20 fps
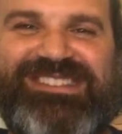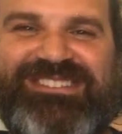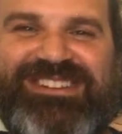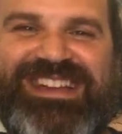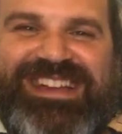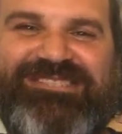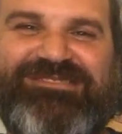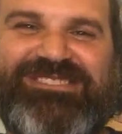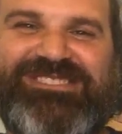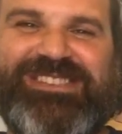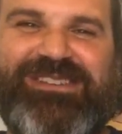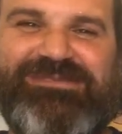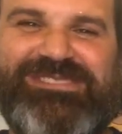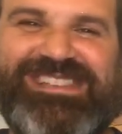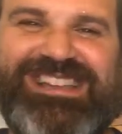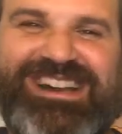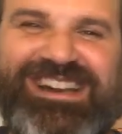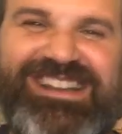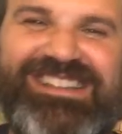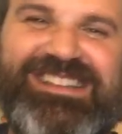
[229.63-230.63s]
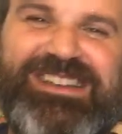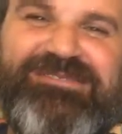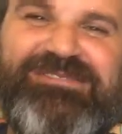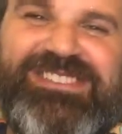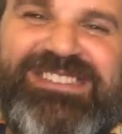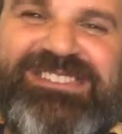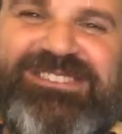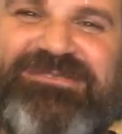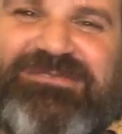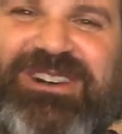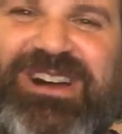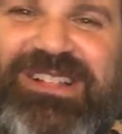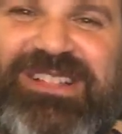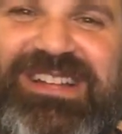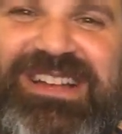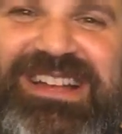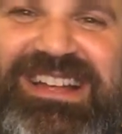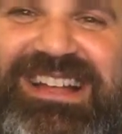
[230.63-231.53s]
All right, hey, what's up, Scott? I haven't seen you in a while.